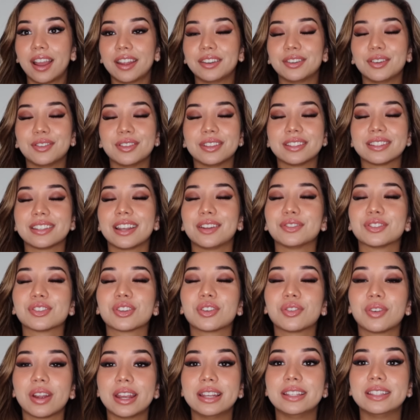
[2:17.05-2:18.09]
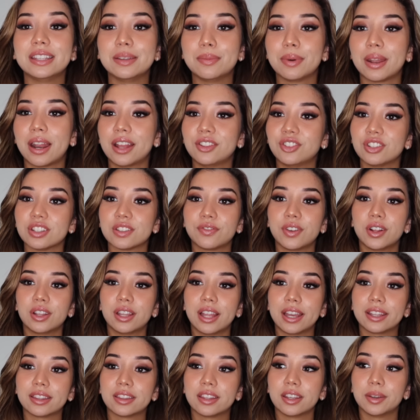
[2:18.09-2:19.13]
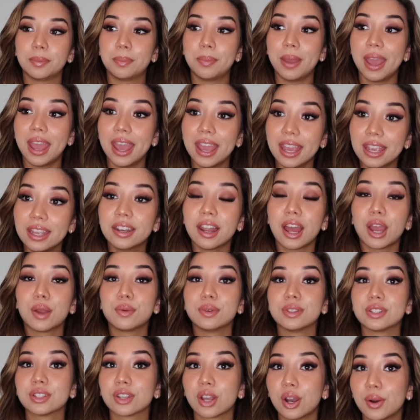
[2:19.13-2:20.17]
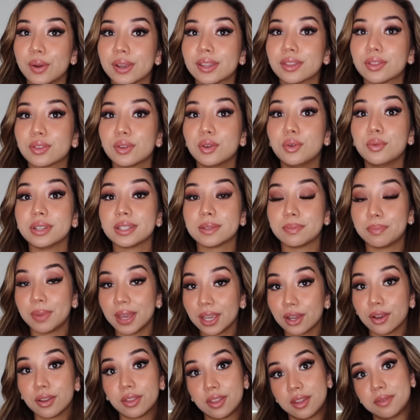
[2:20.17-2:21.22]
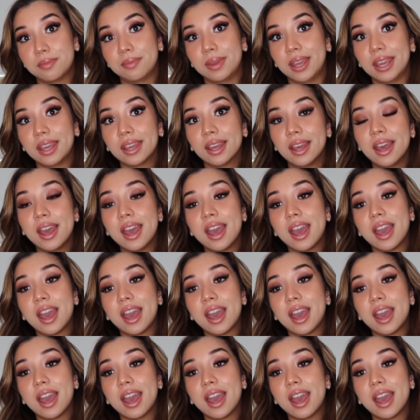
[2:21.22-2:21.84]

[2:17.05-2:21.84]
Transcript: I know this sounds crazy, but I just felt like the pain I was going through was bigger than me,